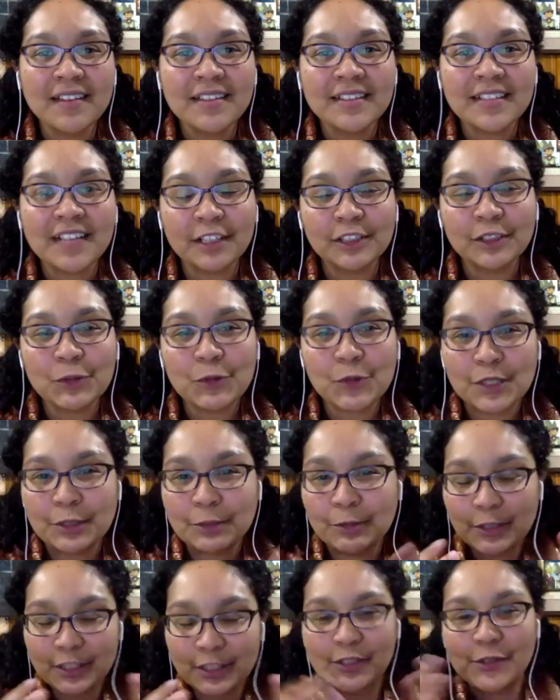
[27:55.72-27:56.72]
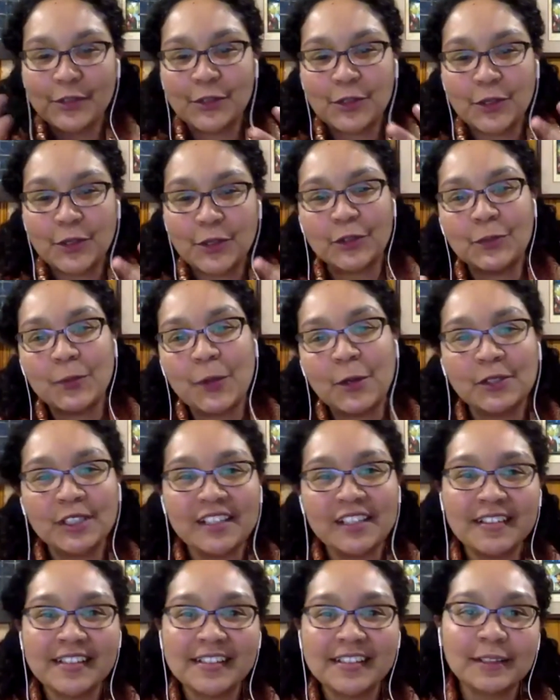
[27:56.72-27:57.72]
Dr. Wedderburn, you spoke
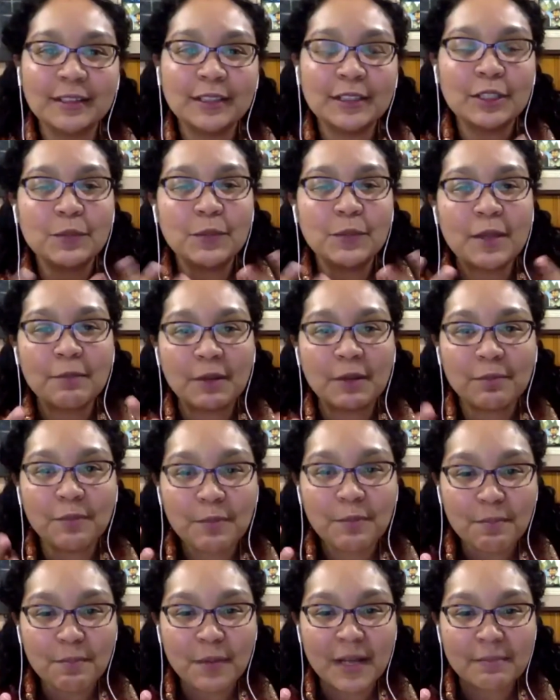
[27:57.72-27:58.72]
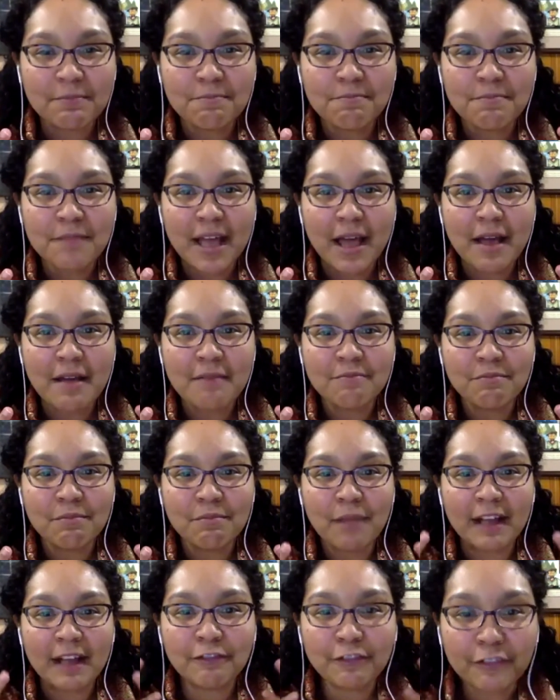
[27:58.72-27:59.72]
to this a little bit, but
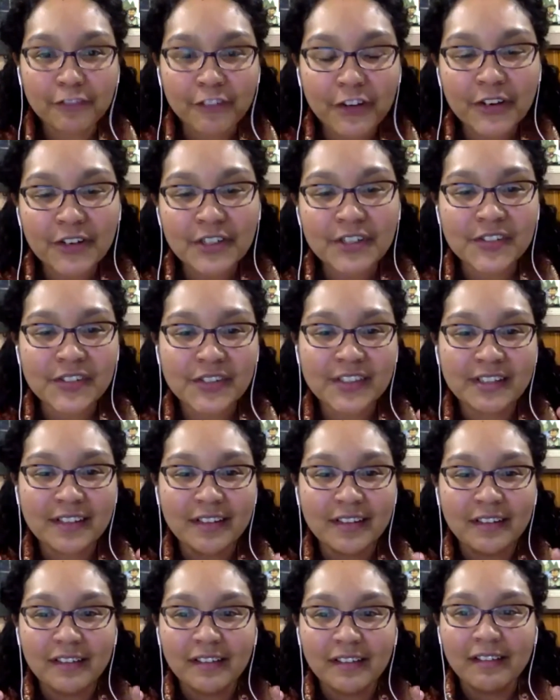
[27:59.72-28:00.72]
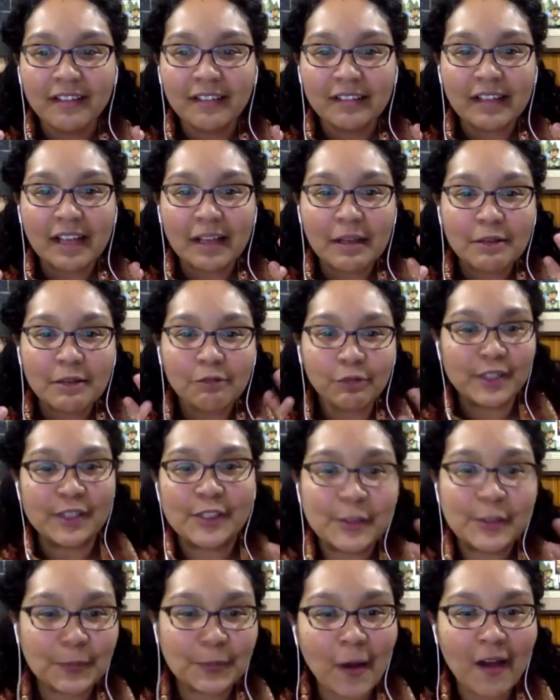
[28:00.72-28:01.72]
my first
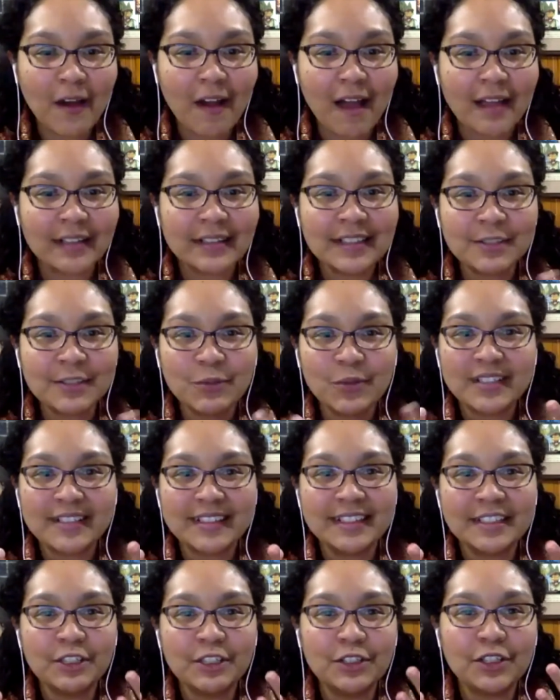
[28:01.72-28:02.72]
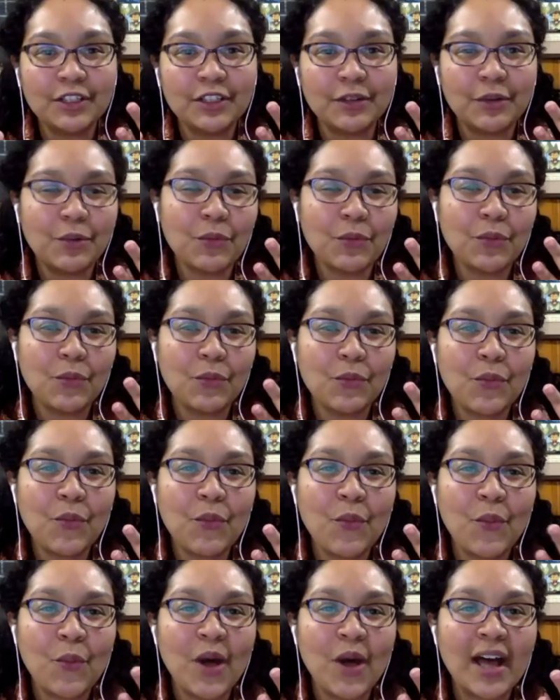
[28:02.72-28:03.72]
response was,
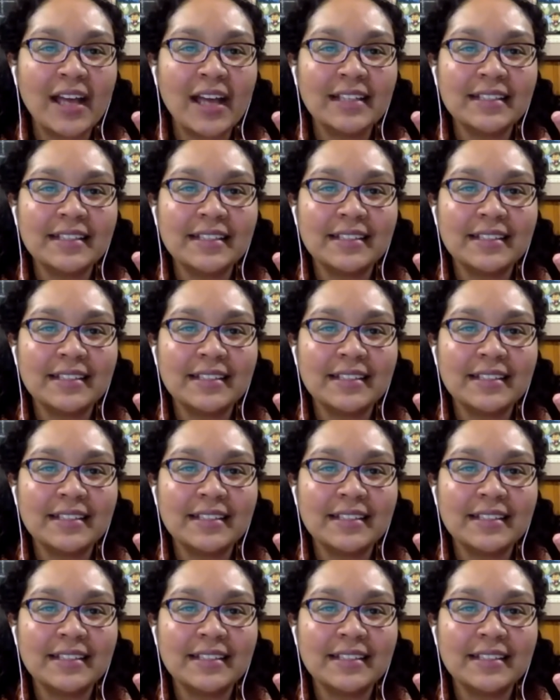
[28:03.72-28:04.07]
what